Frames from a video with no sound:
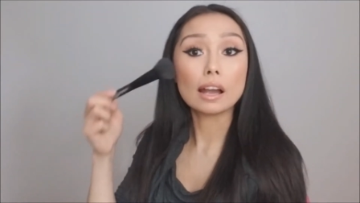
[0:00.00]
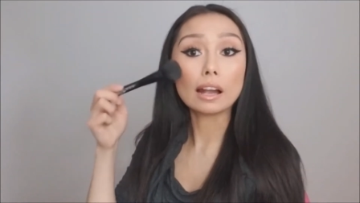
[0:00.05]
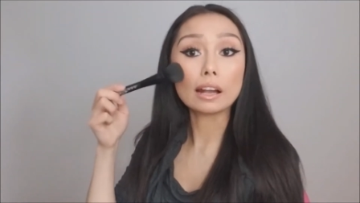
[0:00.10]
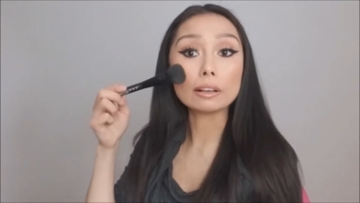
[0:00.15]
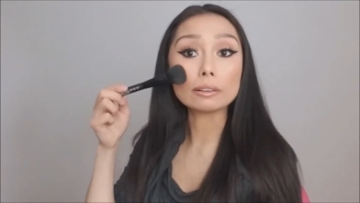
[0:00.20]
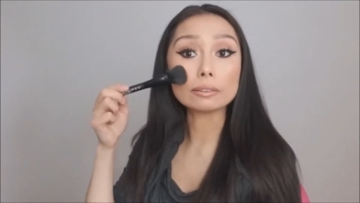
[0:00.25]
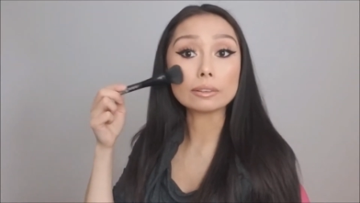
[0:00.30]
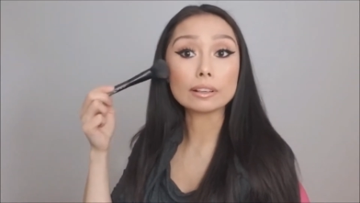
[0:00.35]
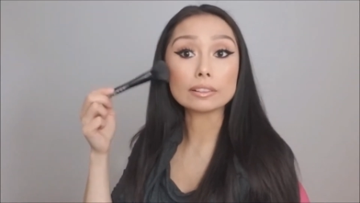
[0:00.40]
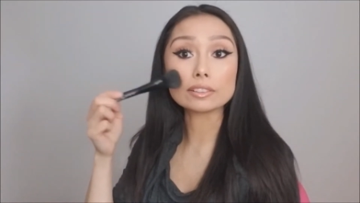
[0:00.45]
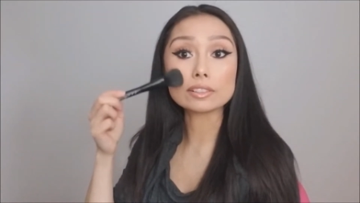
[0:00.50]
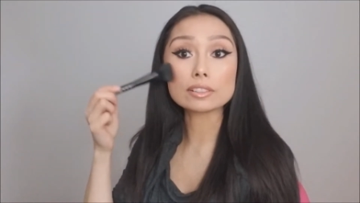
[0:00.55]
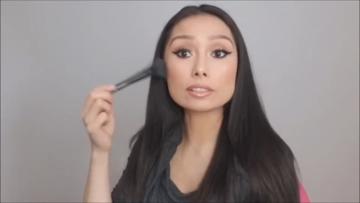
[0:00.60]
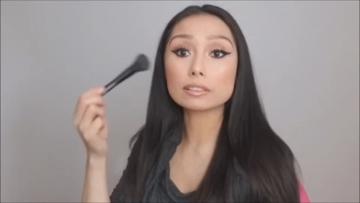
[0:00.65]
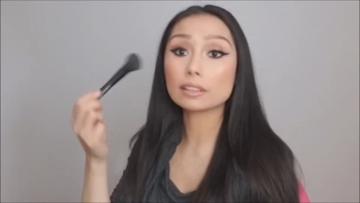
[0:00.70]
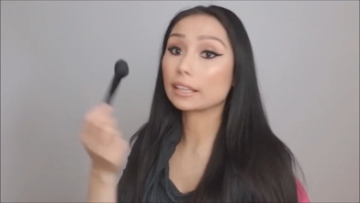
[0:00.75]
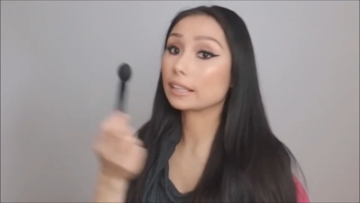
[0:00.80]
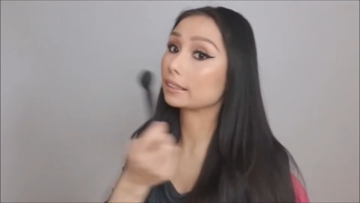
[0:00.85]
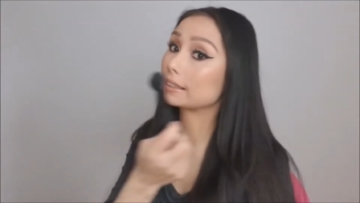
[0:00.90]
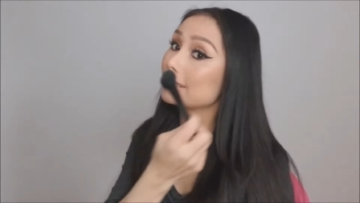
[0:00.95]
I don't know, I just
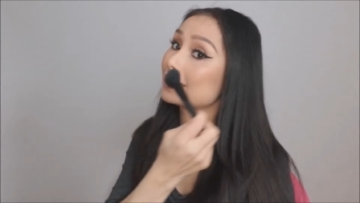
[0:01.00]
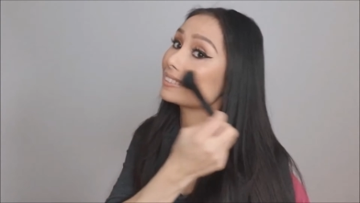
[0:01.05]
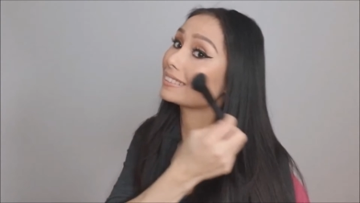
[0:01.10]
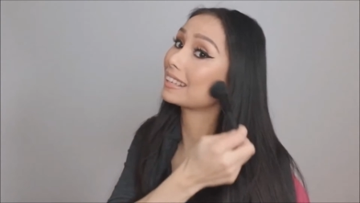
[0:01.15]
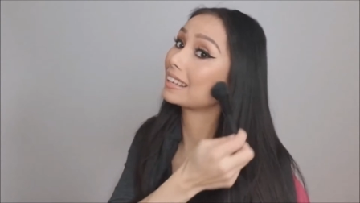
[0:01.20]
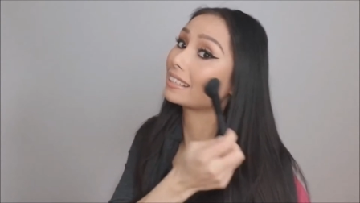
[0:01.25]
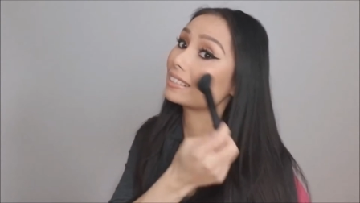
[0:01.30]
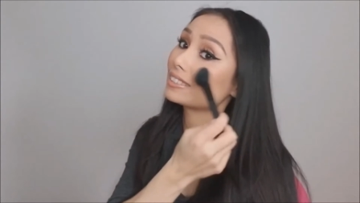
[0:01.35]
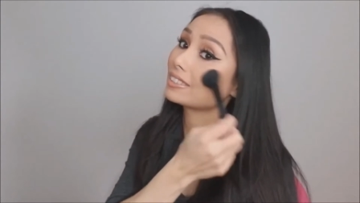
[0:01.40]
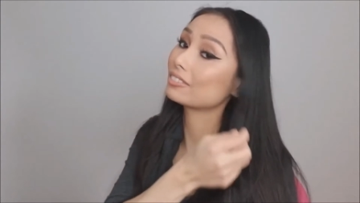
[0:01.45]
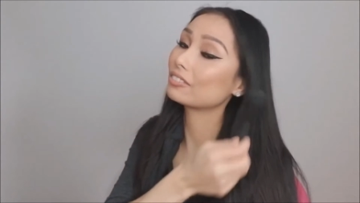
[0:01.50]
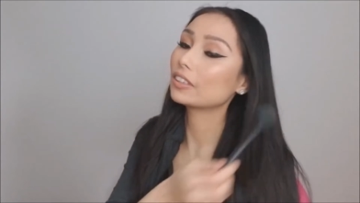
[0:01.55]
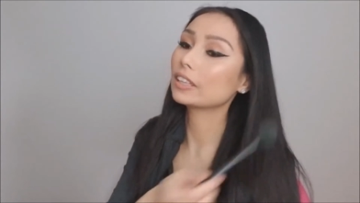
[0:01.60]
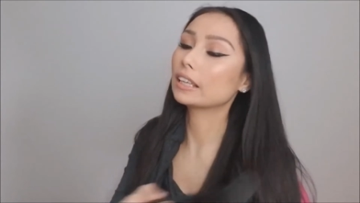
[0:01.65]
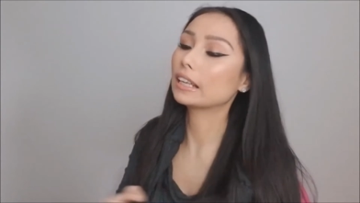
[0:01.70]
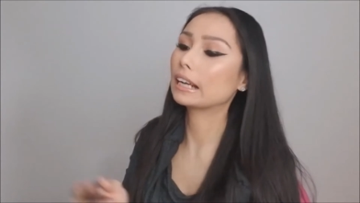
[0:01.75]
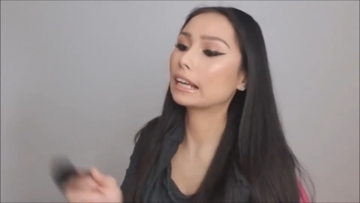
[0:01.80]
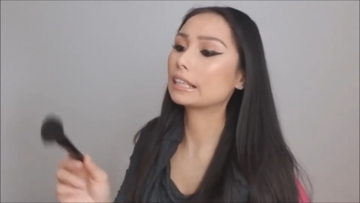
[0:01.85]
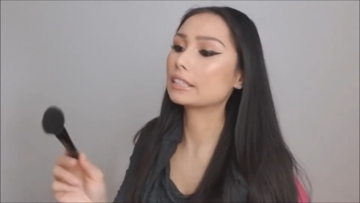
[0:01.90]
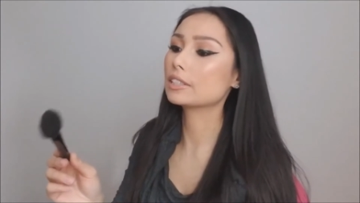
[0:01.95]
like the size of
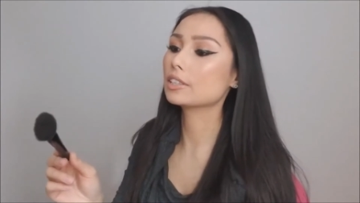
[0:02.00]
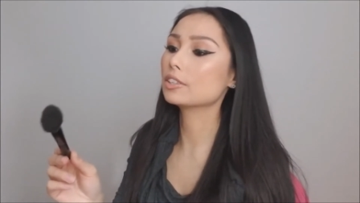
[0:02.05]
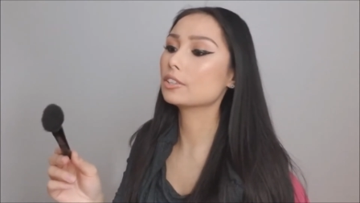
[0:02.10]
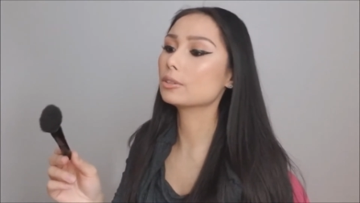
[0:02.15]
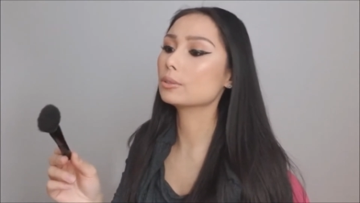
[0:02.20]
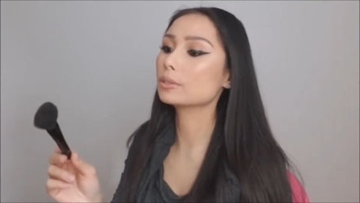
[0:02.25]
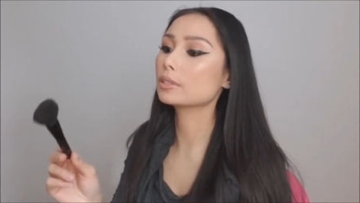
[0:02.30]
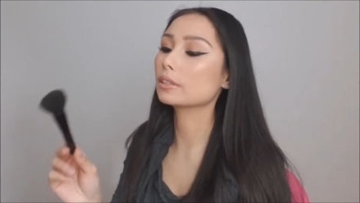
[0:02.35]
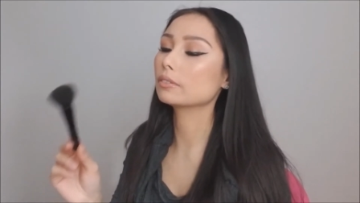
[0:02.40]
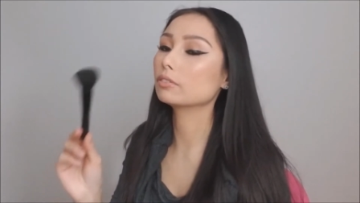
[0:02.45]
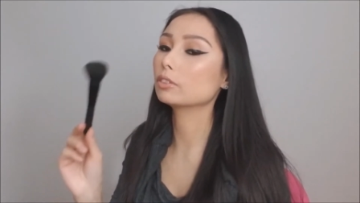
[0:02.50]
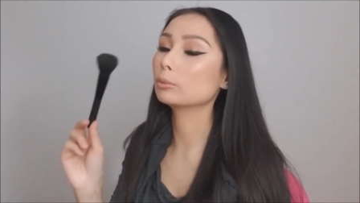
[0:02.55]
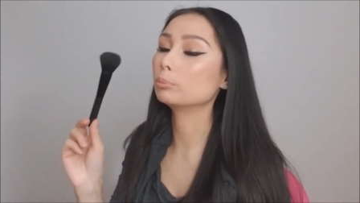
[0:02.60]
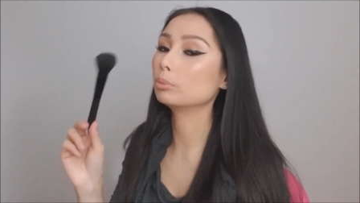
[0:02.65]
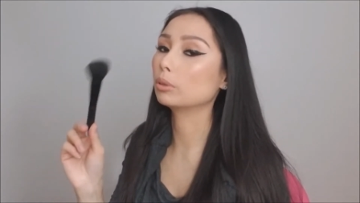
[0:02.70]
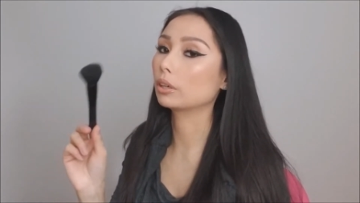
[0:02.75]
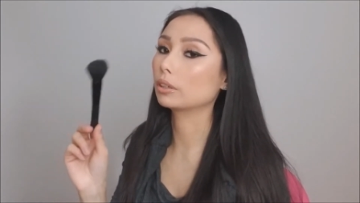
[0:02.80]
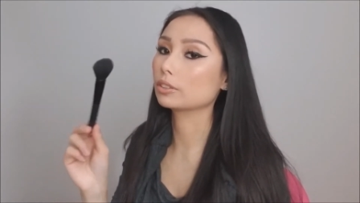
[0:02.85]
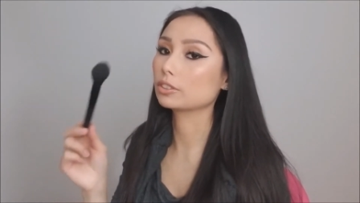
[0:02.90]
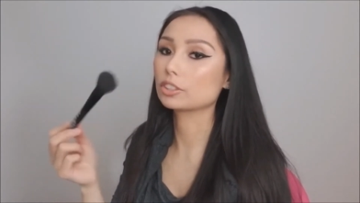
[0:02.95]
it, and I did use it for
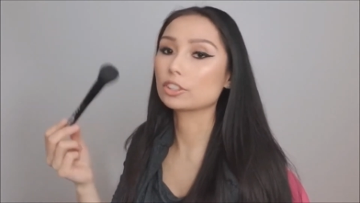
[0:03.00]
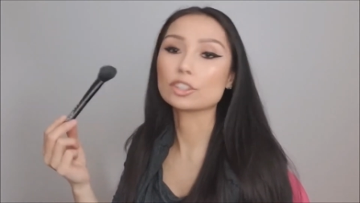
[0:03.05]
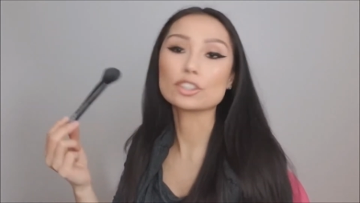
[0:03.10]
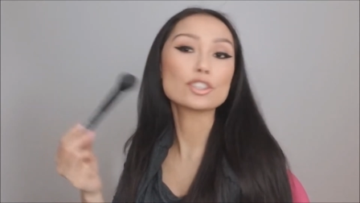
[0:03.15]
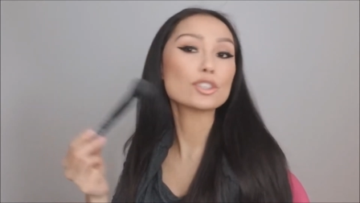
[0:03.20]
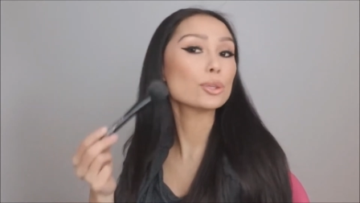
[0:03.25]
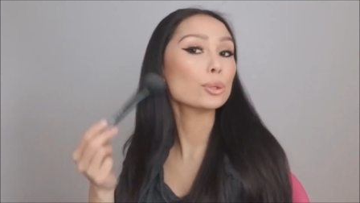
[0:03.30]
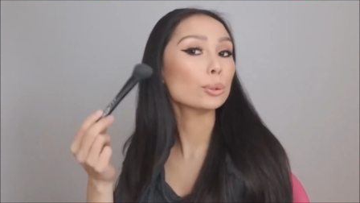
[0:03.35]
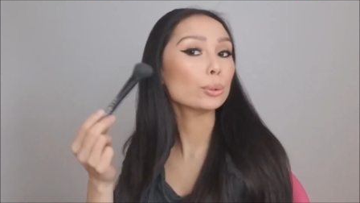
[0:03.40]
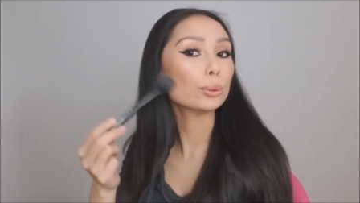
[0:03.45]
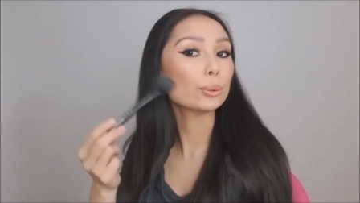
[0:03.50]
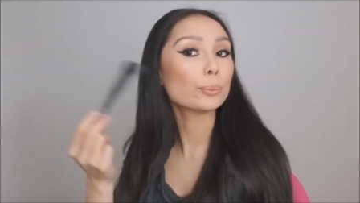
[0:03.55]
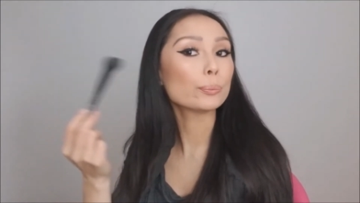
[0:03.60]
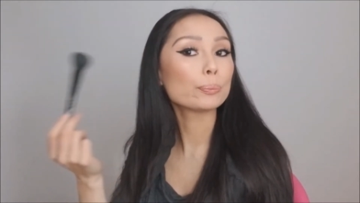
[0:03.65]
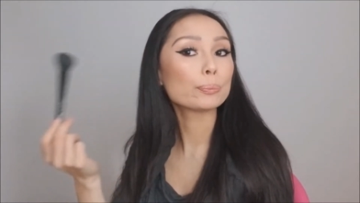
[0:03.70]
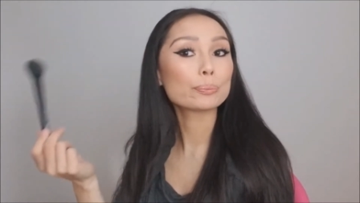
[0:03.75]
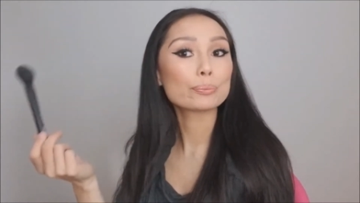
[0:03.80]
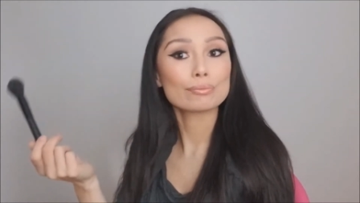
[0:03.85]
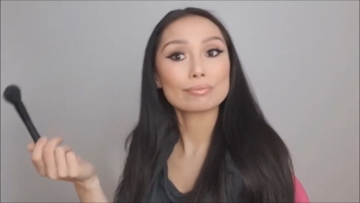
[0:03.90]
bronzer too.